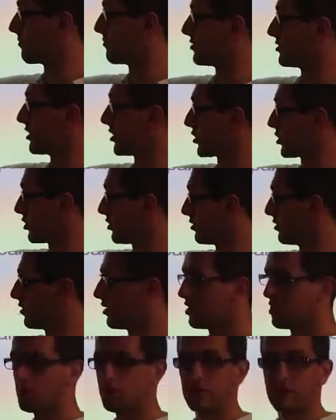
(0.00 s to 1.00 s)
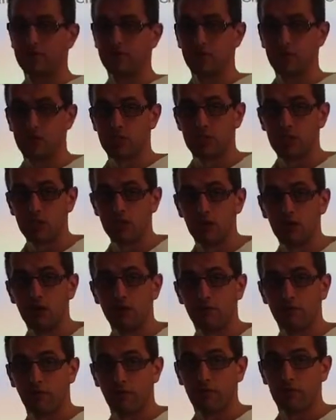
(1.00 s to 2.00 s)
position we have a gene
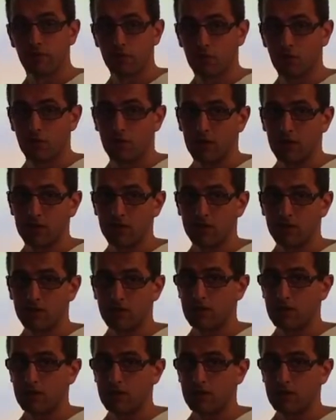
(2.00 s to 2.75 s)
for blue eyes.